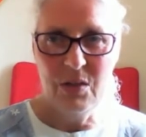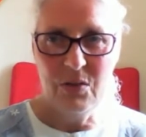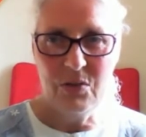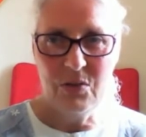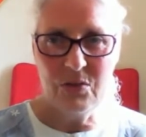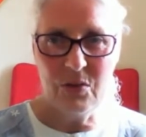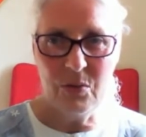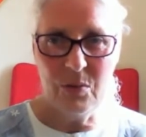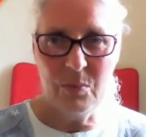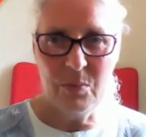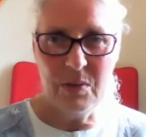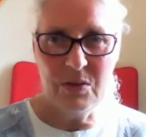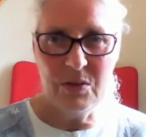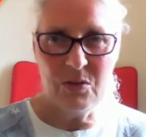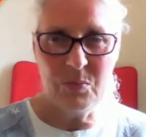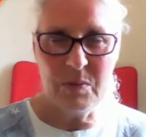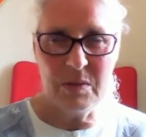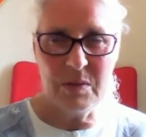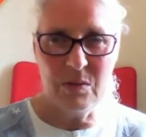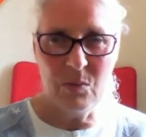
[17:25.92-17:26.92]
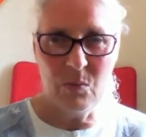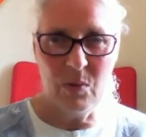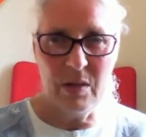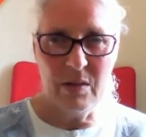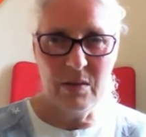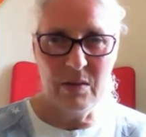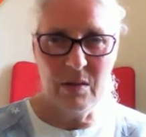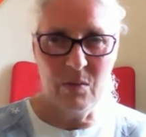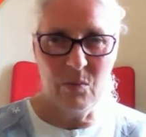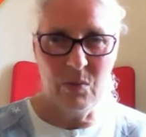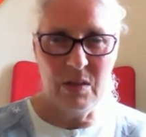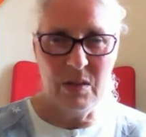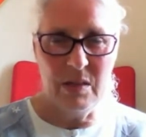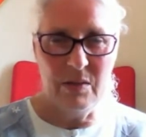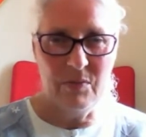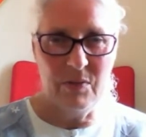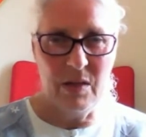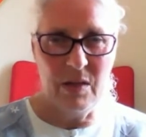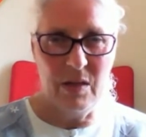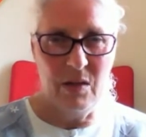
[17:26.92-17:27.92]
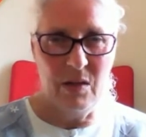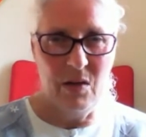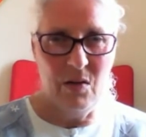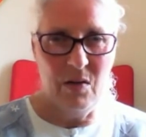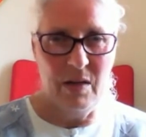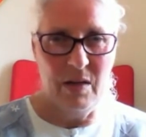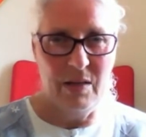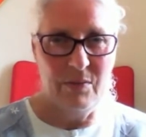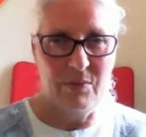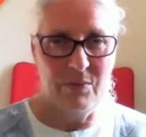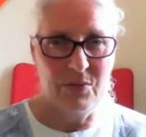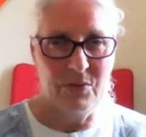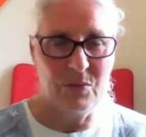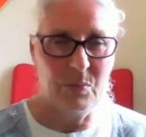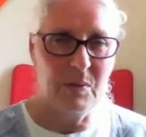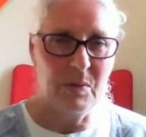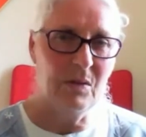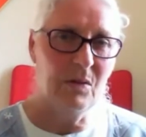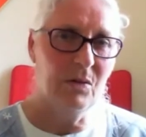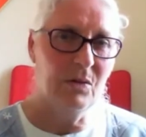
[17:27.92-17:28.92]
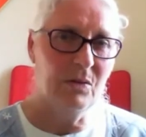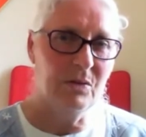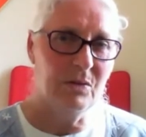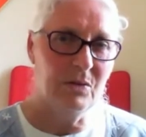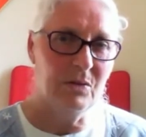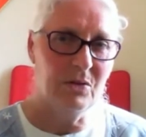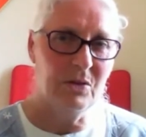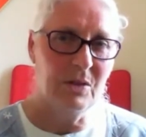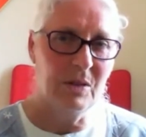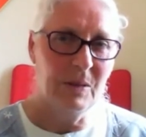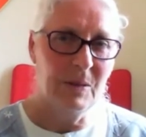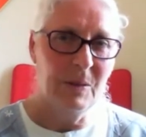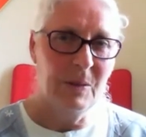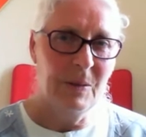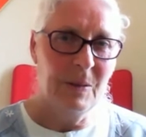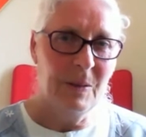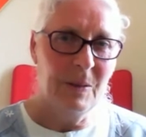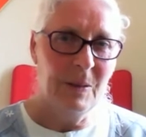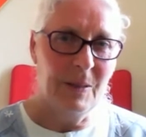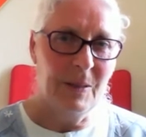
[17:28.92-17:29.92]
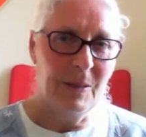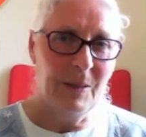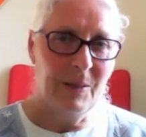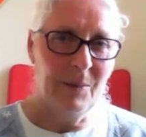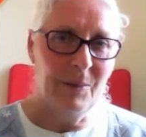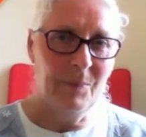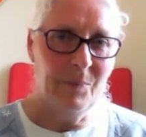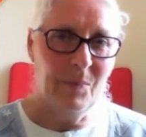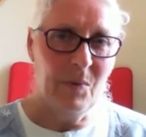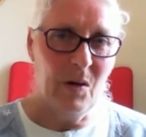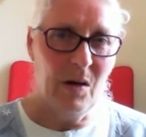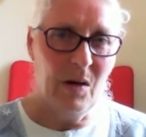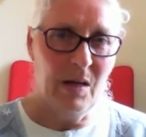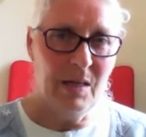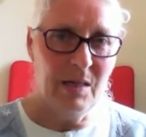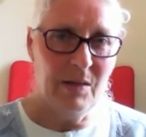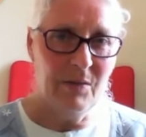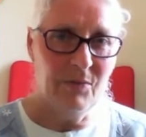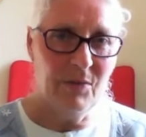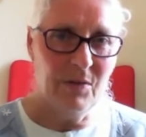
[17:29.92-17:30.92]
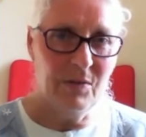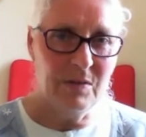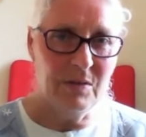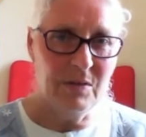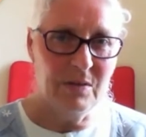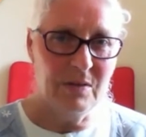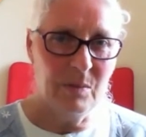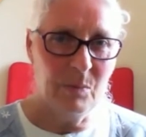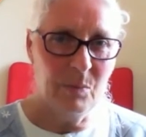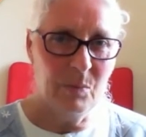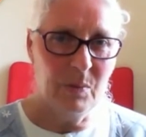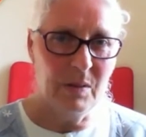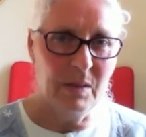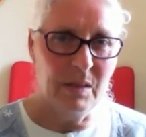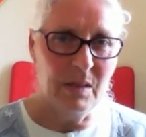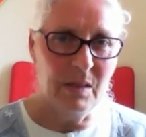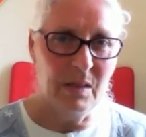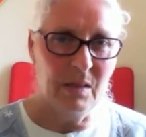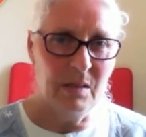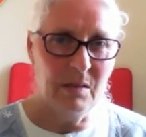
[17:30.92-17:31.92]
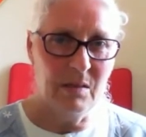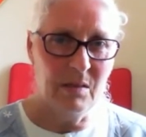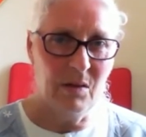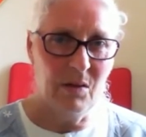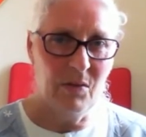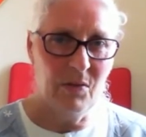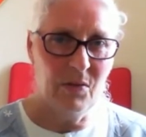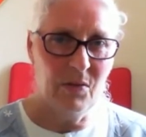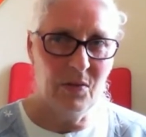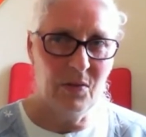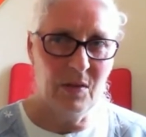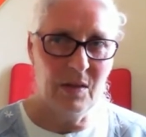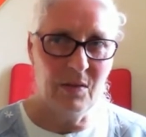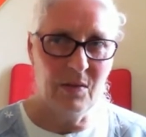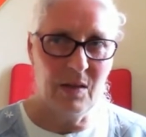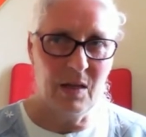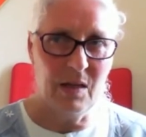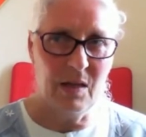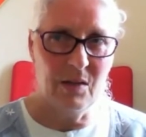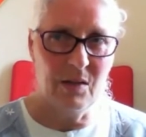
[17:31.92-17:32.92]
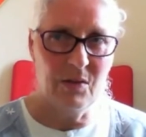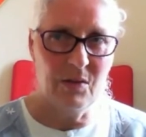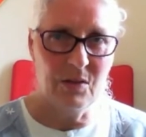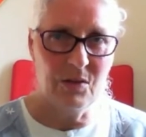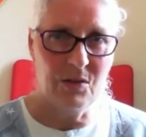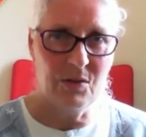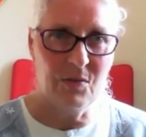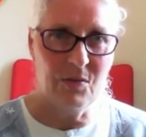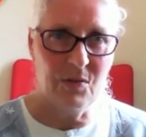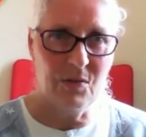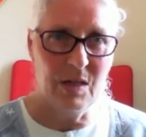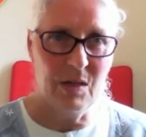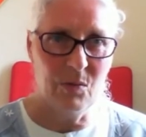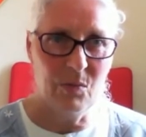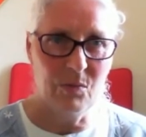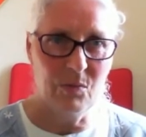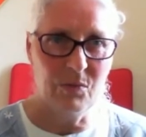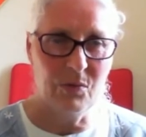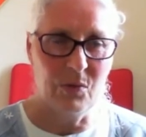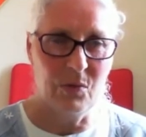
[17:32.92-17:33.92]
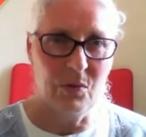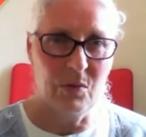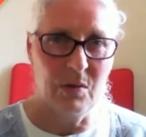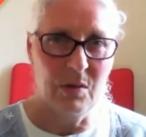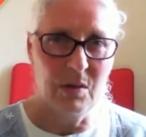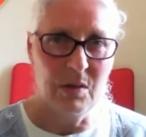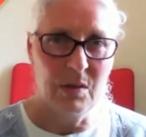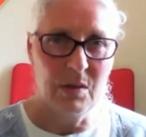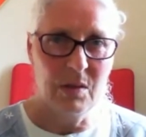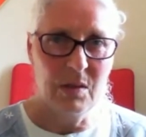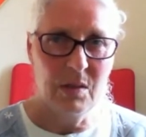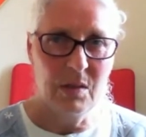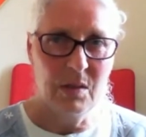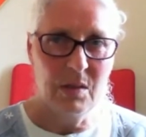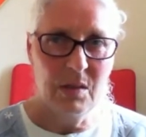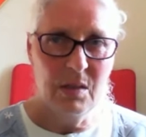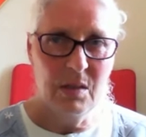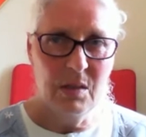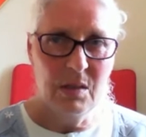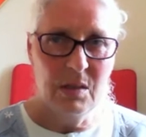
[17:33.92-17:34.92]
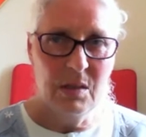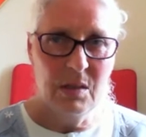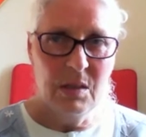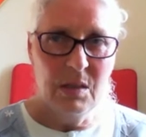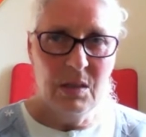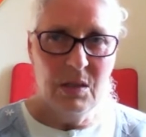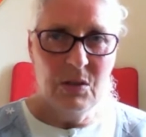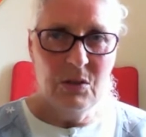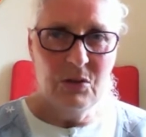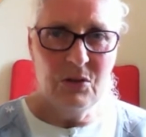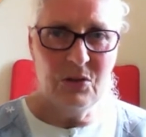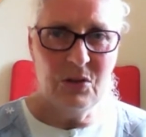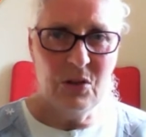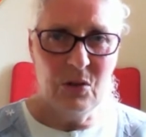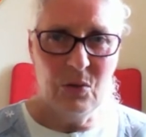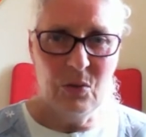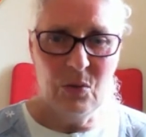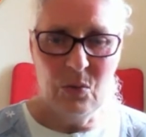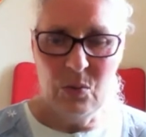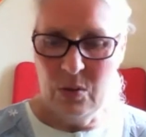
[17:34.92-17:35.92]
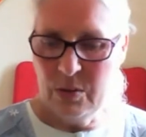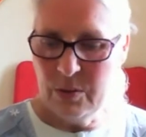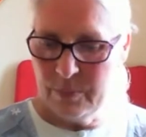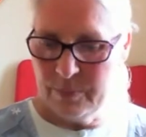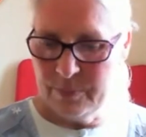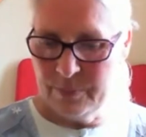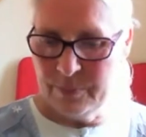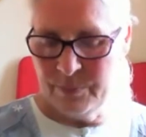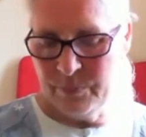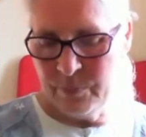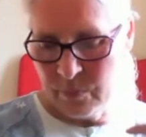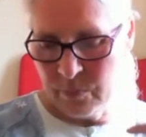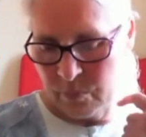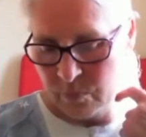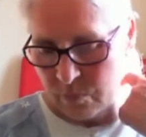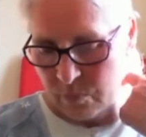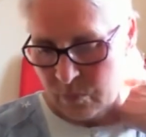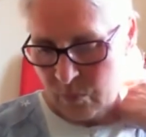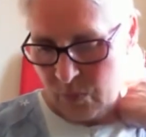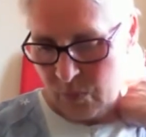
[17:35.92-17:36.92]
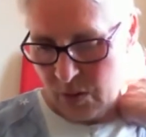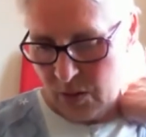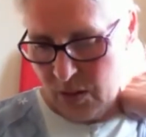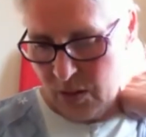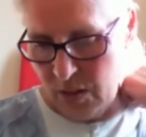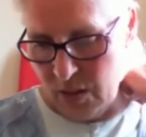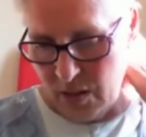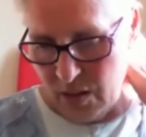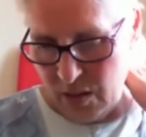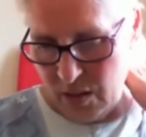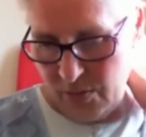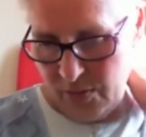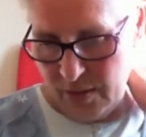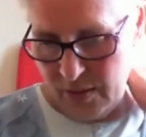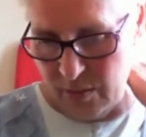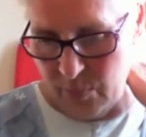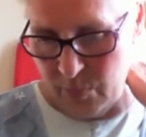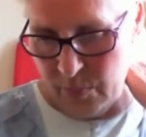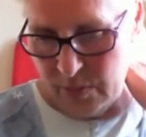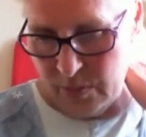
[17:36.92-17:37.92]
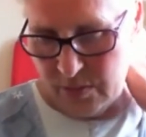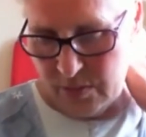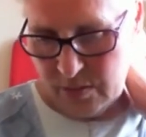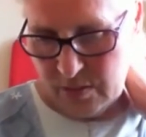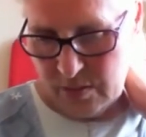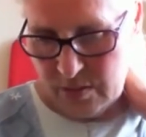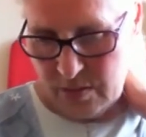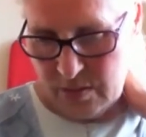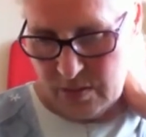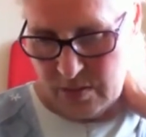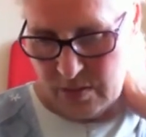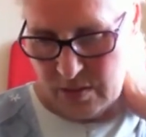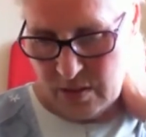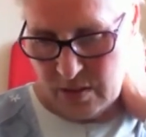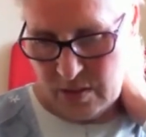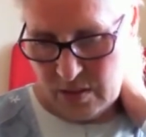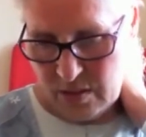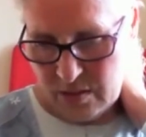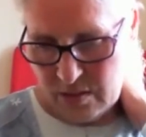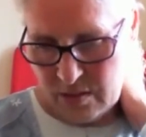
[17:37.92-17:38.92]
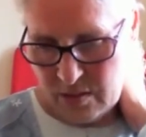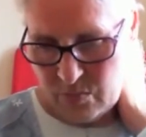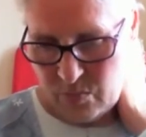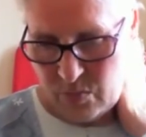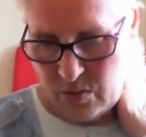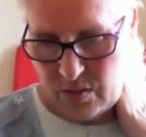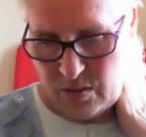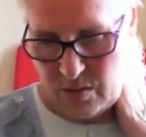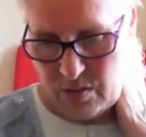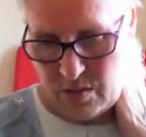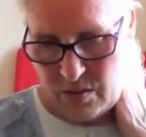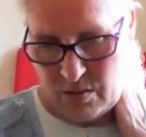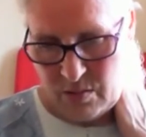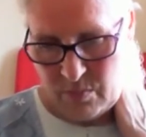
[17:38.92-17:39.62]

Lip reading: So it must be the way that we live our lives, because I live very simply, and I think that that's very helpful. So yeah, I think abundance is connected with